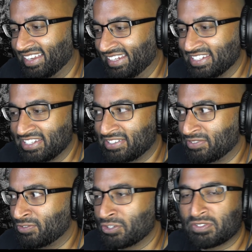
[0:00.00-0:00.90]
I just,
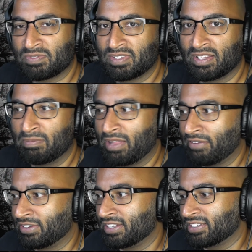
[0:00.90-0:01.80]
just, I'm
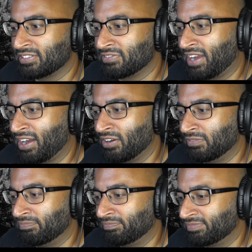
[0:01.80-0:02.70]
laughing because of
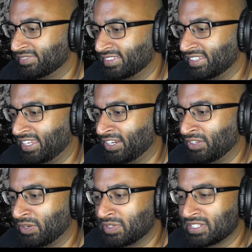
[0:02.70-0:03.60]
how, you know, they
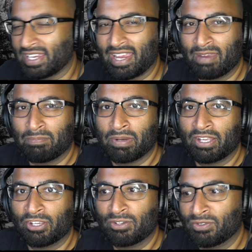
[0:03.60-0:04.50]
would just like headbutt
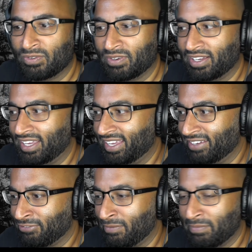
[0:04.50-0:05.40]
you
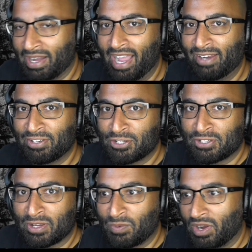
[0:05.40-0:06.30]
from behind. You're just
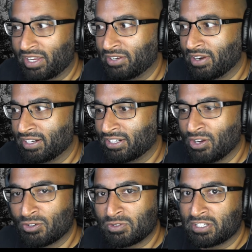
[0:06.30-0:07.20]
like walking around,
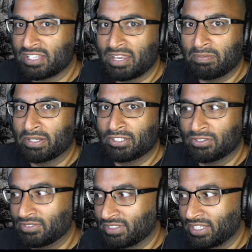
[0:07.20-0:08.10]
goats would just headbutt you
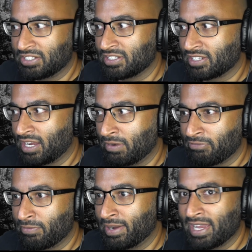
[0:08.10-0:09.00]
they just come up
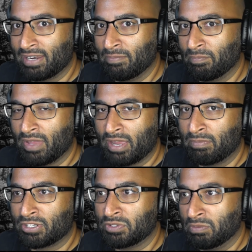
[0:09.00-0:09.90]
from behind and
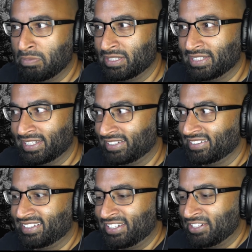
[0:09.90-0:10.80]
headbutt you in the butt, like,
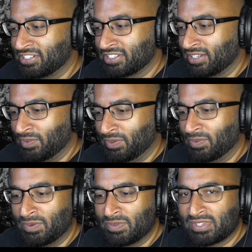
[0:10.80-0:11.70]
and you're just like, what,
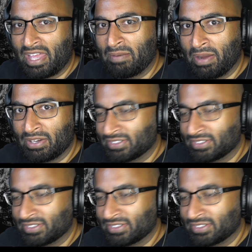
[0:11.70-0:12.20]
what was that about?